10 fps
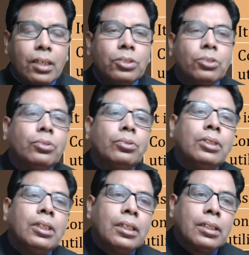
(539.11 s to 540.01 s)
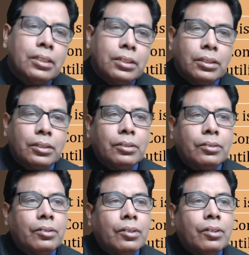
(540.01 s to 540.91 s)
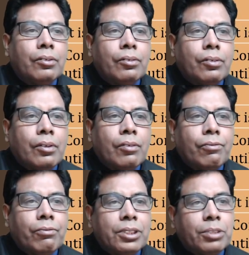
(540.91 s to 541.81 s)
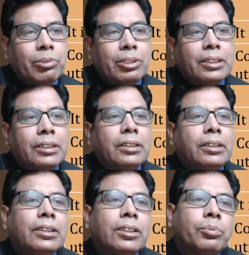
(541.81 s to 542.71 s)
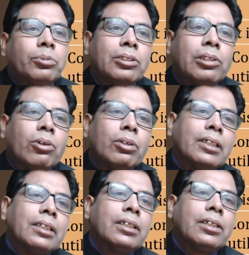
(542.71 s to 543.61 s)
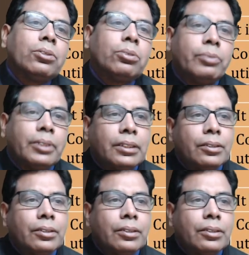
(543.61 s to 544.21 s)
So the first point is, it supports longer control word,